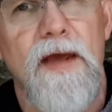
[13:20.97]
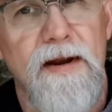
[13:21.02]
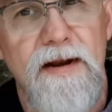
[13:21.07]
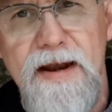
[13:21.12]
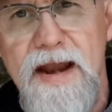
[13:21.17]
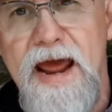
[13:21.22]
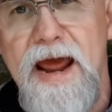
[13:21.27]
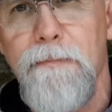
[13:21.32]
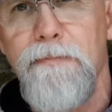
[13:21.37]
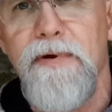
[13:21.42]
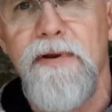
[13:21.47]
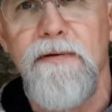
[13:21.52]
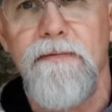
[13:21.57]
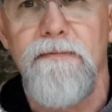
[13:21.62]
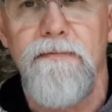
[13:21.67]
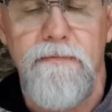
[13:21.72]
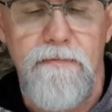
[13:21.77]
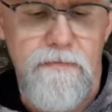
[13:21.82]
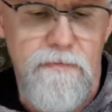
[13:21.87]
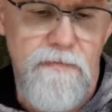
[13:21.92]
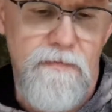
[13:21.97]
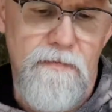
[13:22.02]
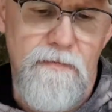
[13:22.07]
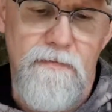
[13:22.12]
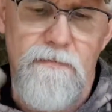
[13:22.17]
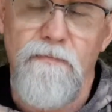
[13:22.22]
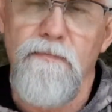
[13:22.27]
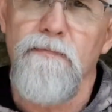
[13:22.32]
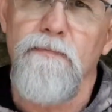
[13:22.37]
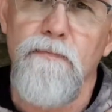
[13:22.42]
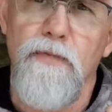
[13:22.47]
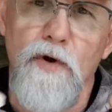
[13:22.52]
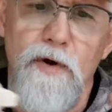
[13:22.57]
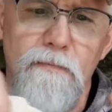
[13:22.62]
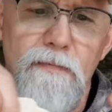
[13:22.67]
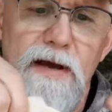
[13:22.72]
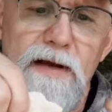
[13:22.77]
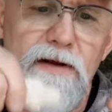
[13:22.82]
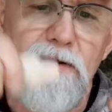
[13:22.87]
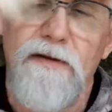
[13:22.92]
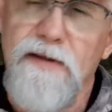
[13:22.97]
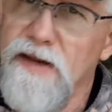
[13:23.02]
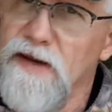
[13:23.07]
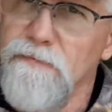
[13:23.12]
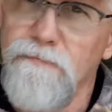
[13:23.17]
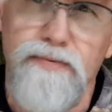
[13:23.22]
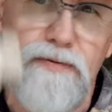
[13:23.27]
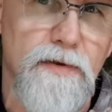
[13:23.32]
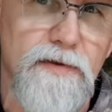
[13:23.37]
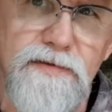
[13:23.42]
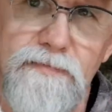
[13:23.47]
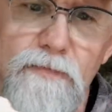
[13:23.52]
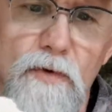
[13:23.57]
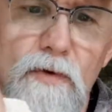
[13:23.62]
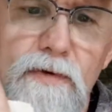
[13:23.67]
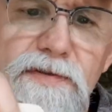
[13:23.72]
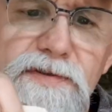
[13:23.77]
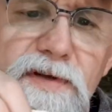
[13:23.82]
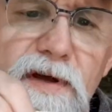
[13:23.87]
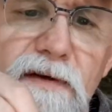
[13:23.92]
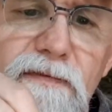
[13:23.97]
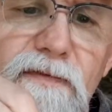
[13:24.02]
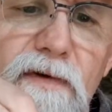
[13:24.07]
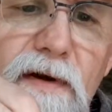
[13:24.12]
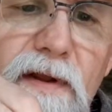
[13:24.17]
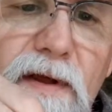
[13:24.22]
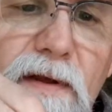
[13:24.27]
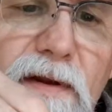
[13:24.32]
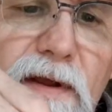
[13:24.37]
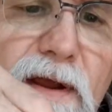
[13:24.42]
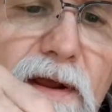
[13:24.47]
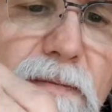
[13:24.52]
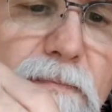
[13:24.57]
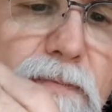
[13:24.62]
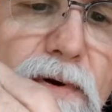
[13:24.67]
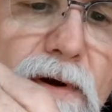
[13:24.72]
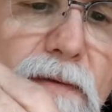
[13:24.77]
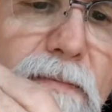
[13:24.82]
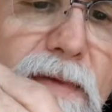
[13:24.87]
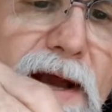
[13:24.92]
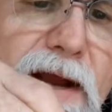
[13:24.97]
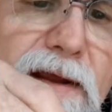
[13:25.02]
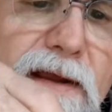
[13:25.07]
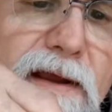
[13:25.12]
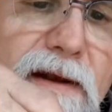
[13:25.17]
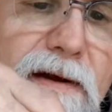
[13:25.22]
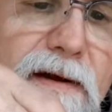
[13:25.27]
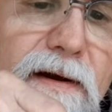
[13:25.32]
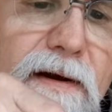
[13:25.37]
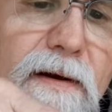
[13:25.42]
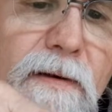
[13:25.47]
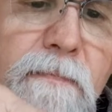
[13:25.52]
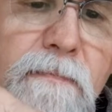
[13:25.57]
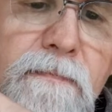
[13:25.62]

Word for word: knap it, put it back, put some more stuff on it, and put it back in there.